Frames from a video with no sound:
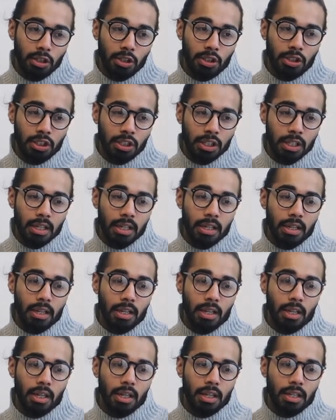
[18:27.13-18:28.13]

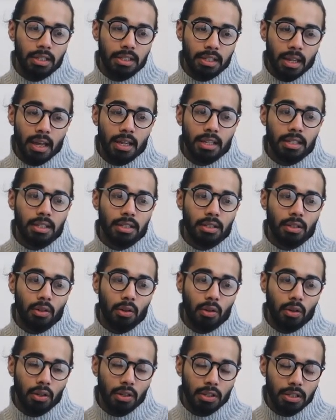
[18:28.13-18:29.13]
she says
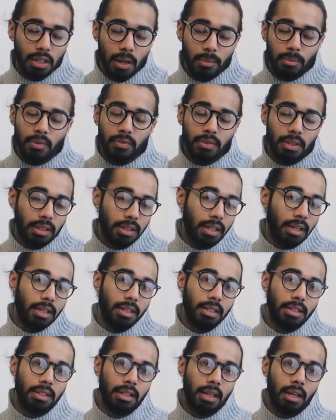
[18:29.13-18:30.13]
some of the things